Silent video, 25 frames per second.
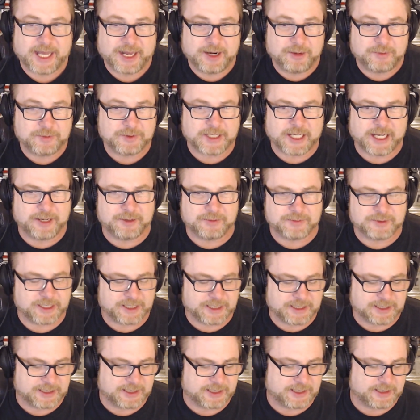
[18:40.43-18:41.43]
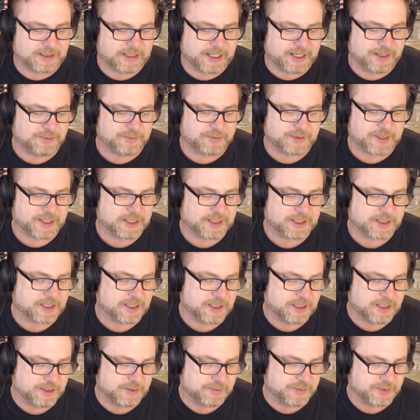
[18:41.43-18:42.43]
I don't think it's
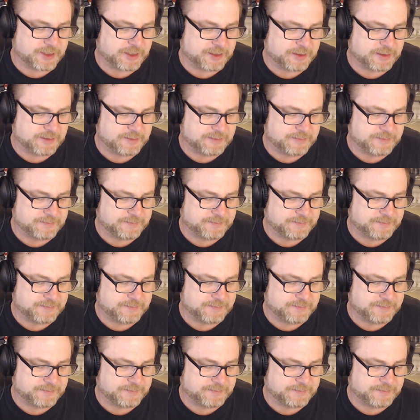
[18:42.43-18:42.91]
a honey bun.